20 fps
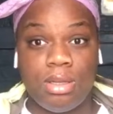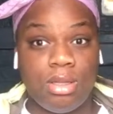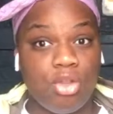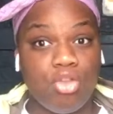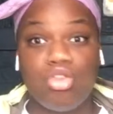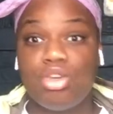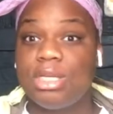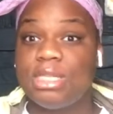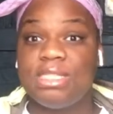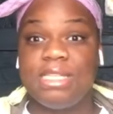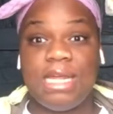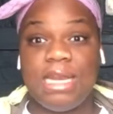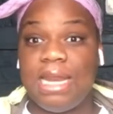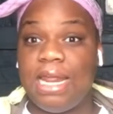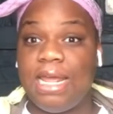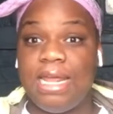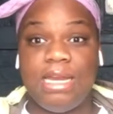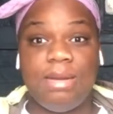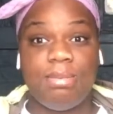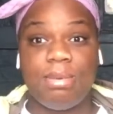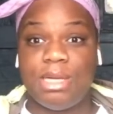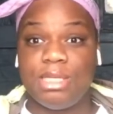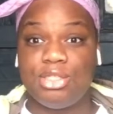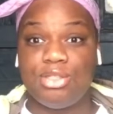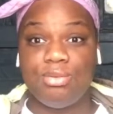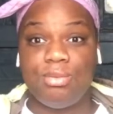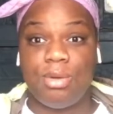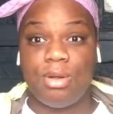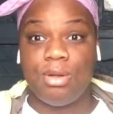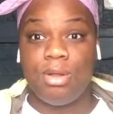You can set it at any price you
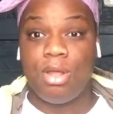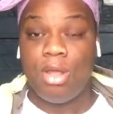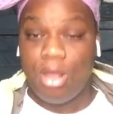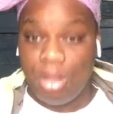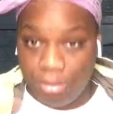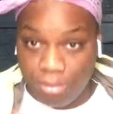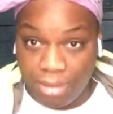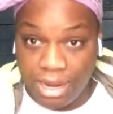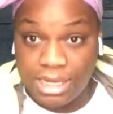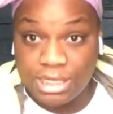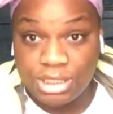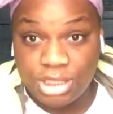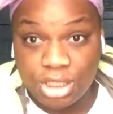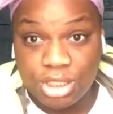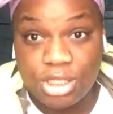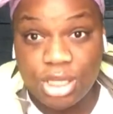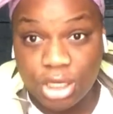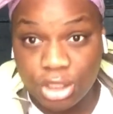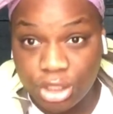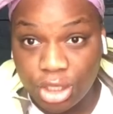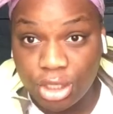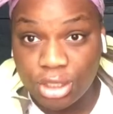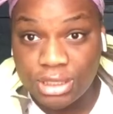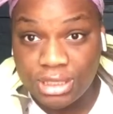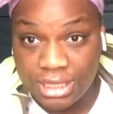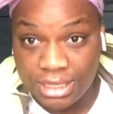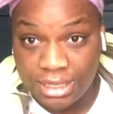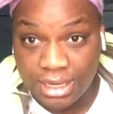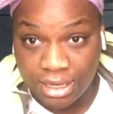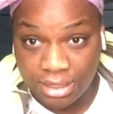want. My shirts are
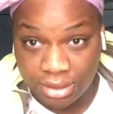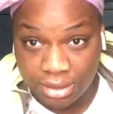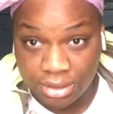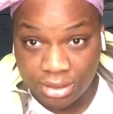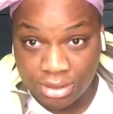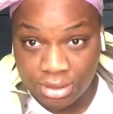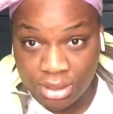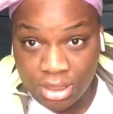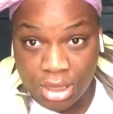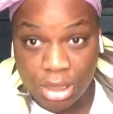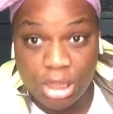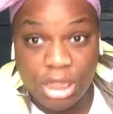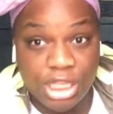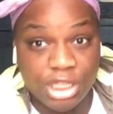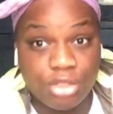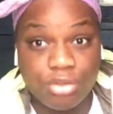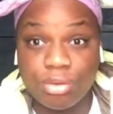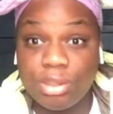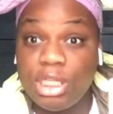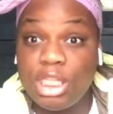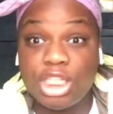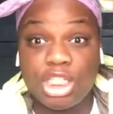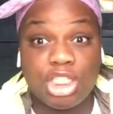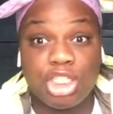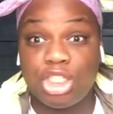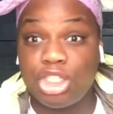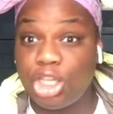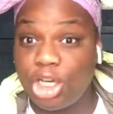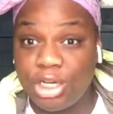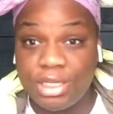$13. Literally
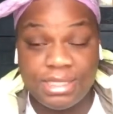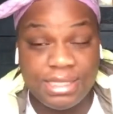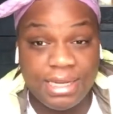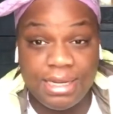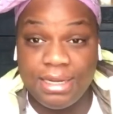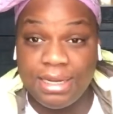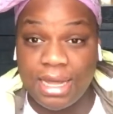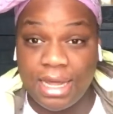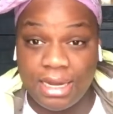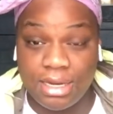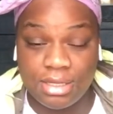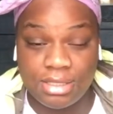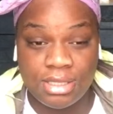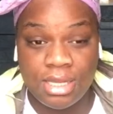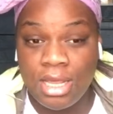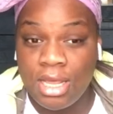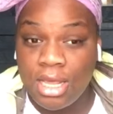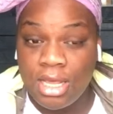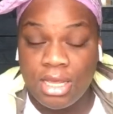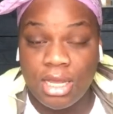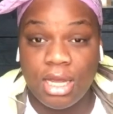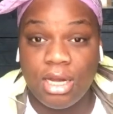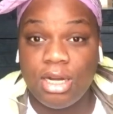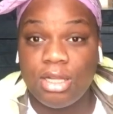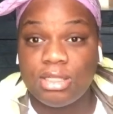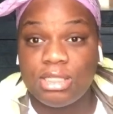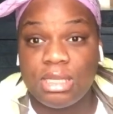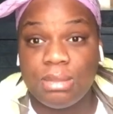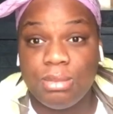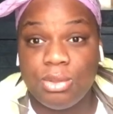just $13. Y'all know
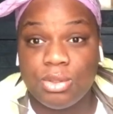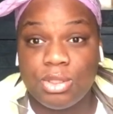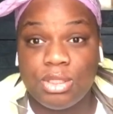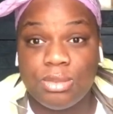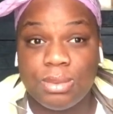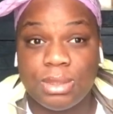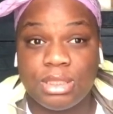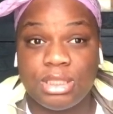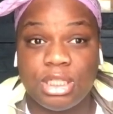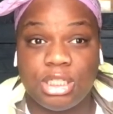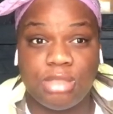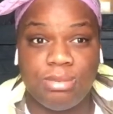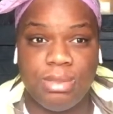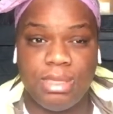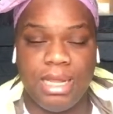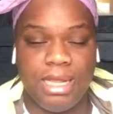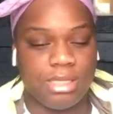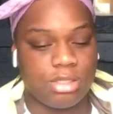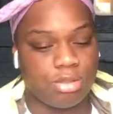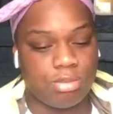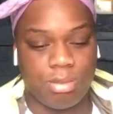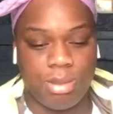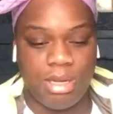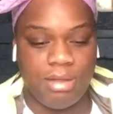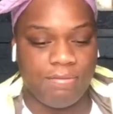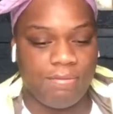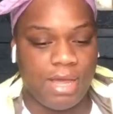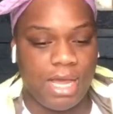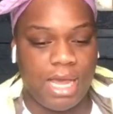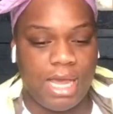some YouTuber shirts be like
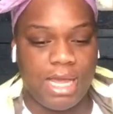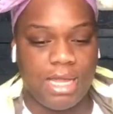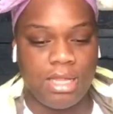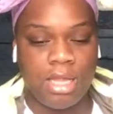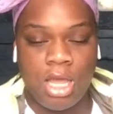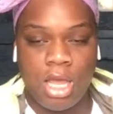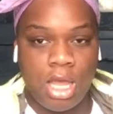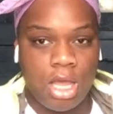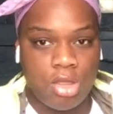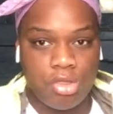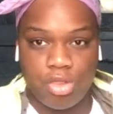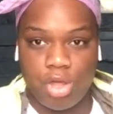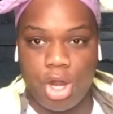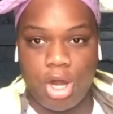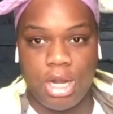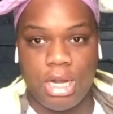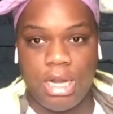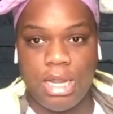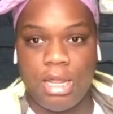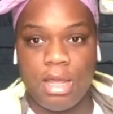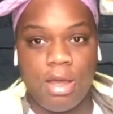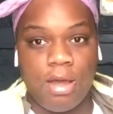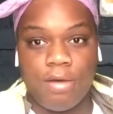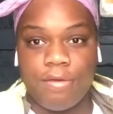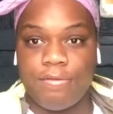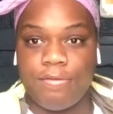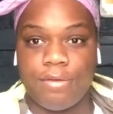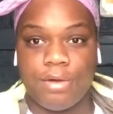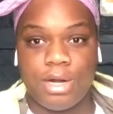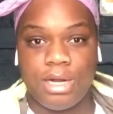$25, $30,
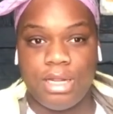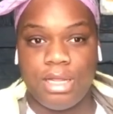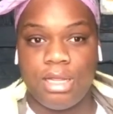$40.